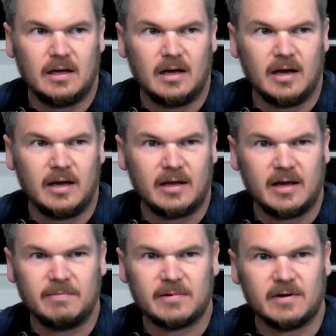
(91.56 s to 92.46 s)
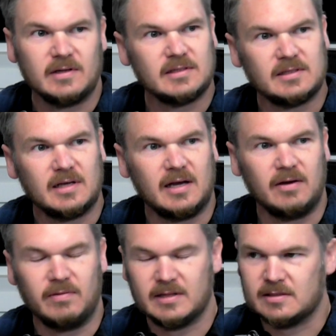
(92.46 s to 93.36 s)
I came across
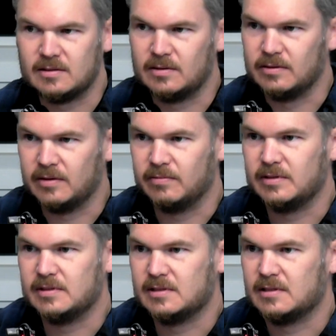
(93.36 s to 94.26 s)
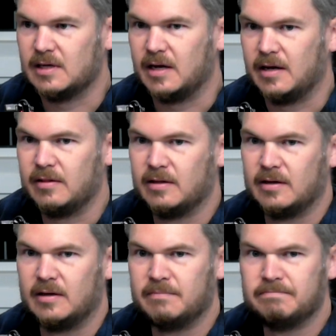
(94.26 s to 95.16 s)
one stall that was
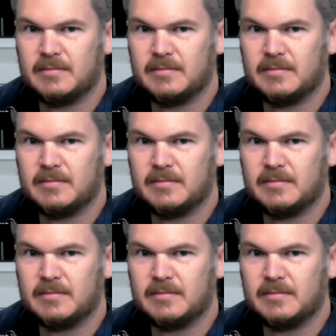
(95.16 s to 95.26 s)
the